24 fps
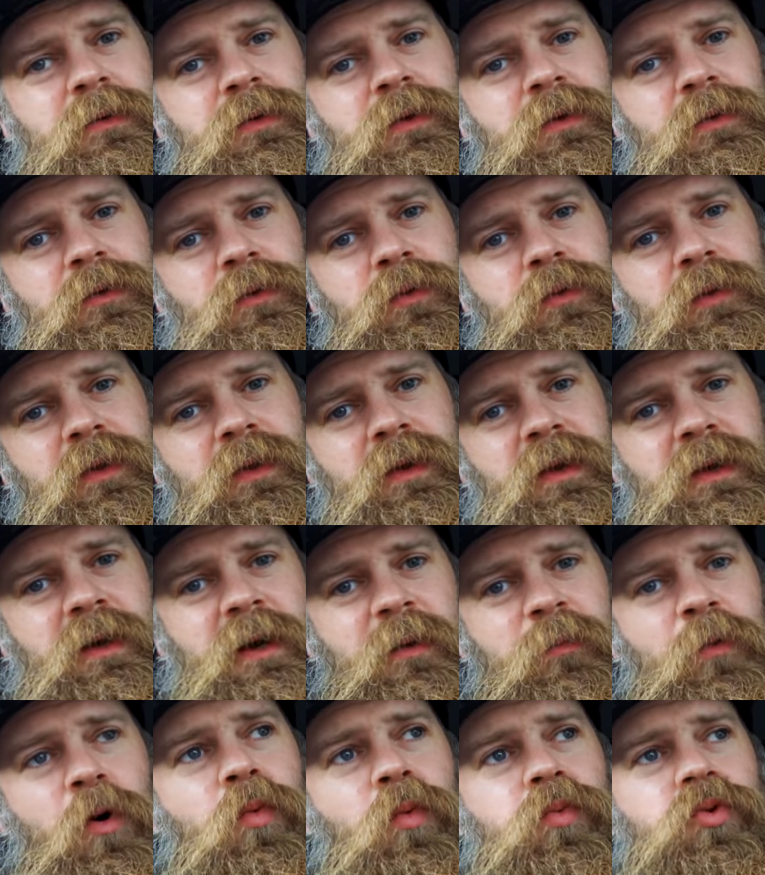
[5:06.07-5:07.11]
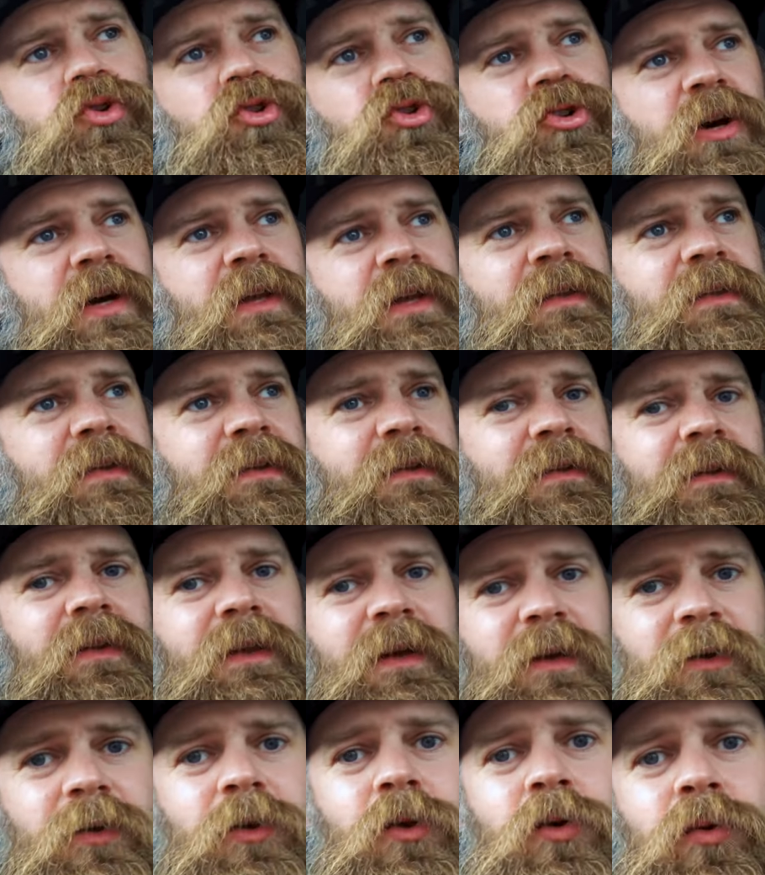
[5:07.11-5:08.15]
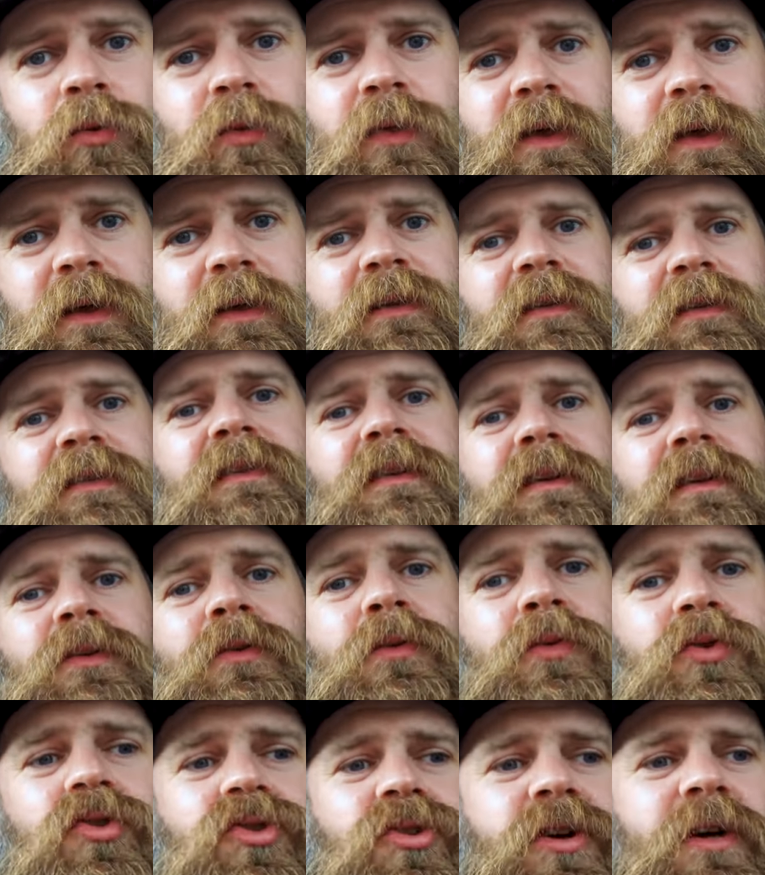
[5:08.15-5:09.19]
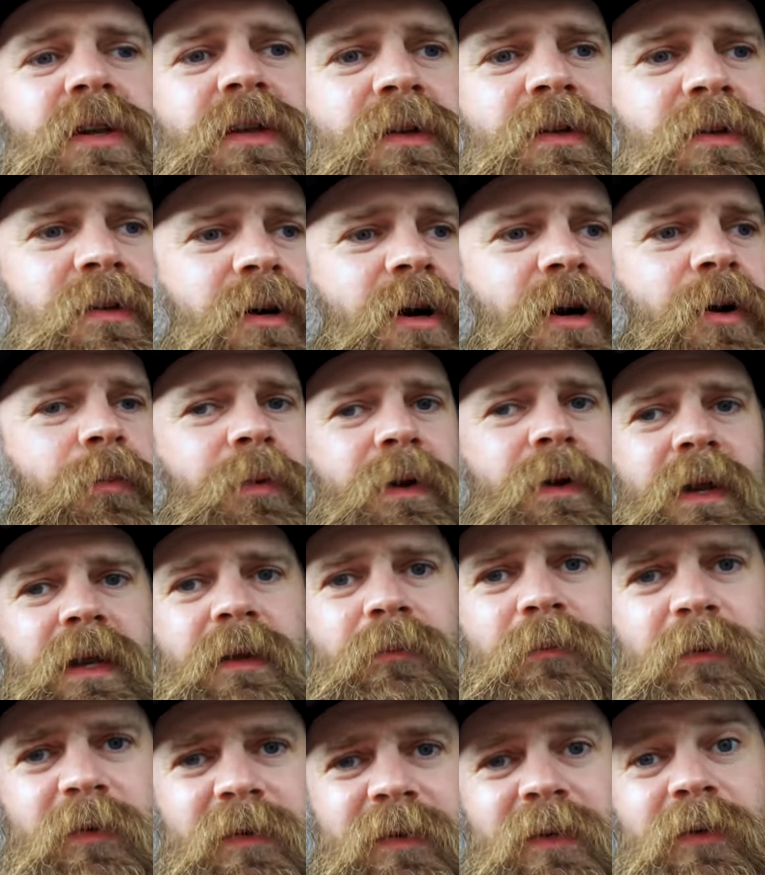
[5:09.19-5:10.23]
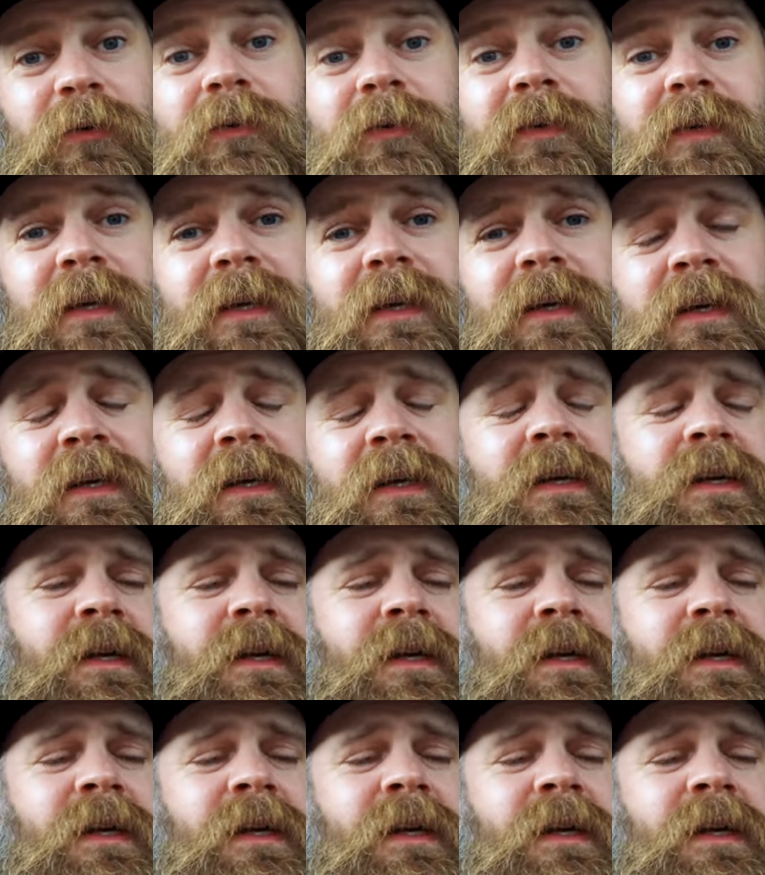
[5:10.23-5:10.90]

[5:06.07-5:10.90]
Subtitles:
you'll know that I'm always trying to learn new things and always trying to upgrade my skill set.